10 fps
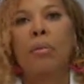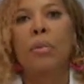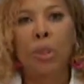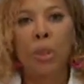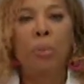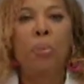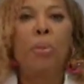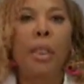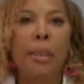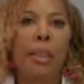do the
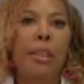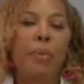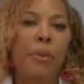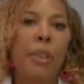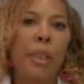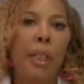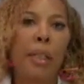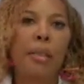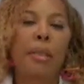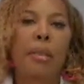process with the
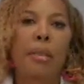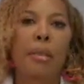test.